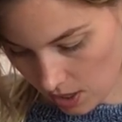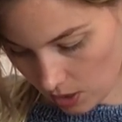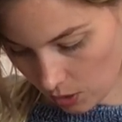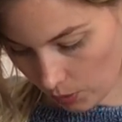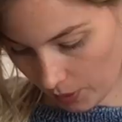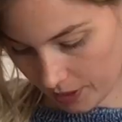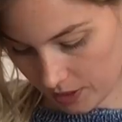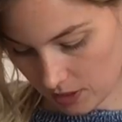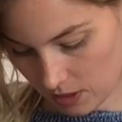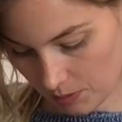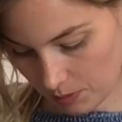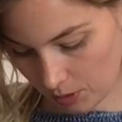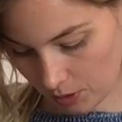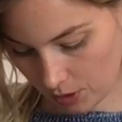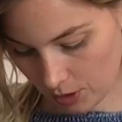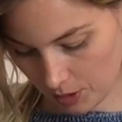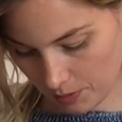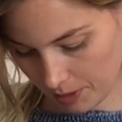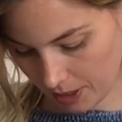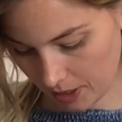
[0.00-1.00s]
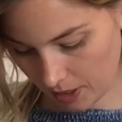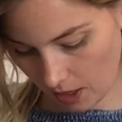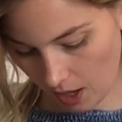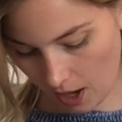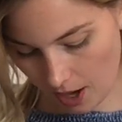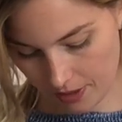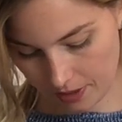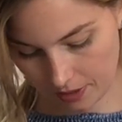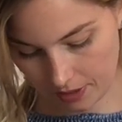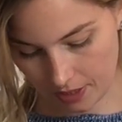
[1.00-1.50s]
quite similar, but a
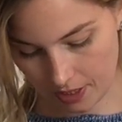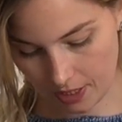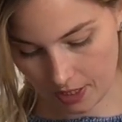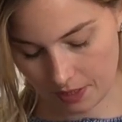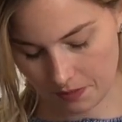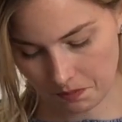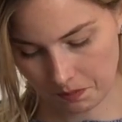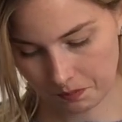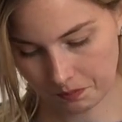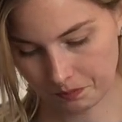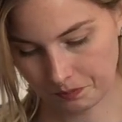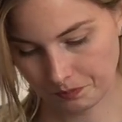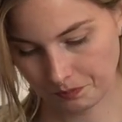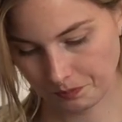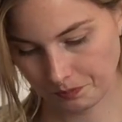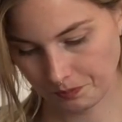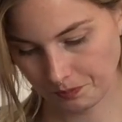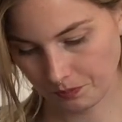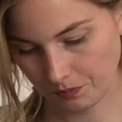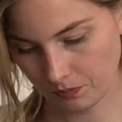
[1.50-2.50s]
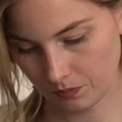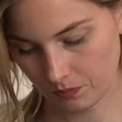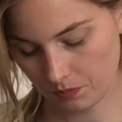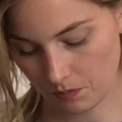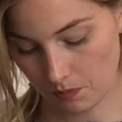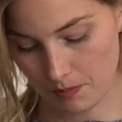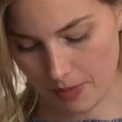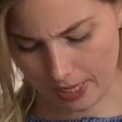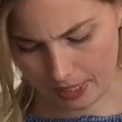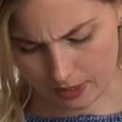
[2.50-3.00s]
cotton linen
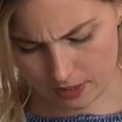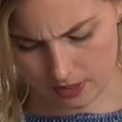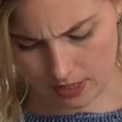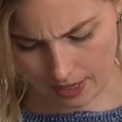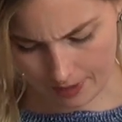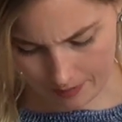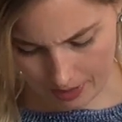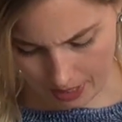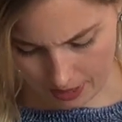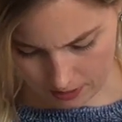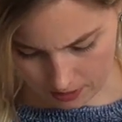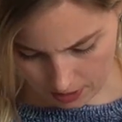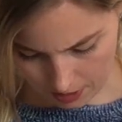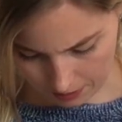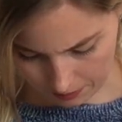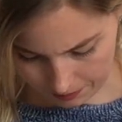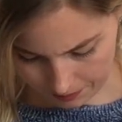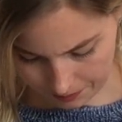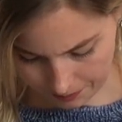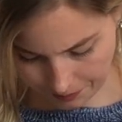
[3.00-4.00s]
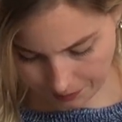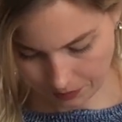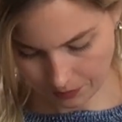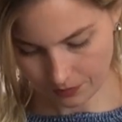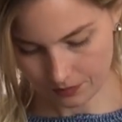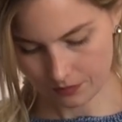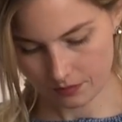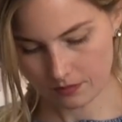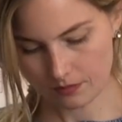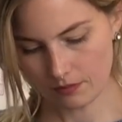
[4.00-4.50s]
mix, I'm guessing.
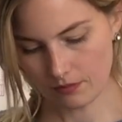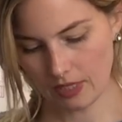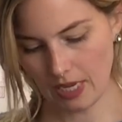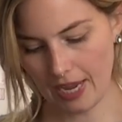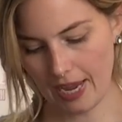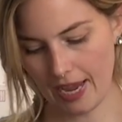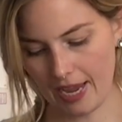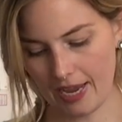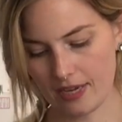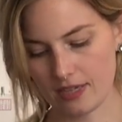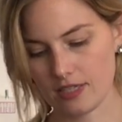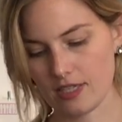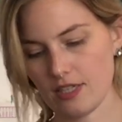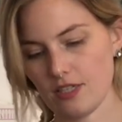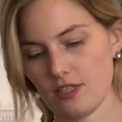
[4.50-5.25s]
And